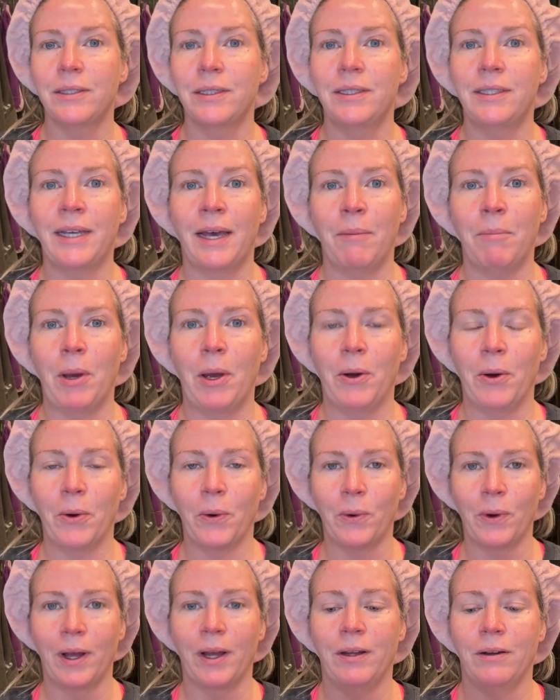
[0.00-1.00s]

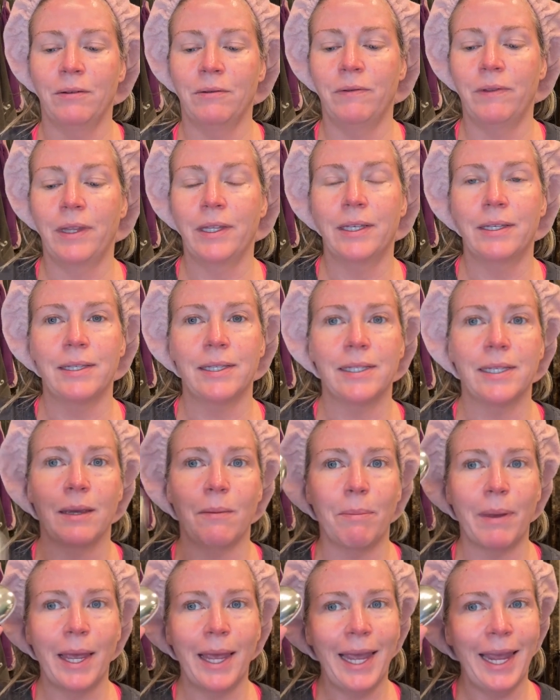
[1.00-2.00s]
demo of the
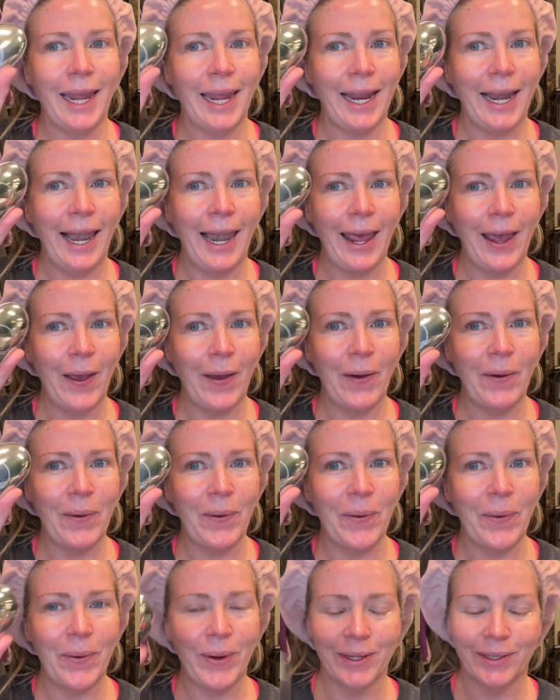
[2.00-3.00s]
ZIIP
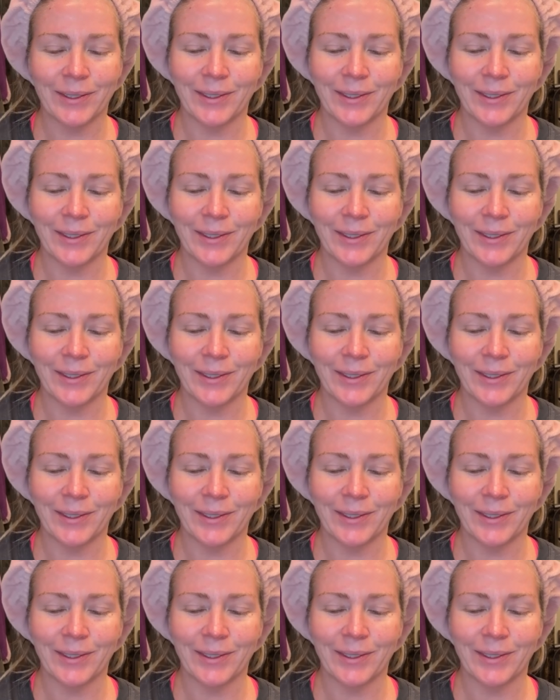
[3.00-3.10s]
Halo.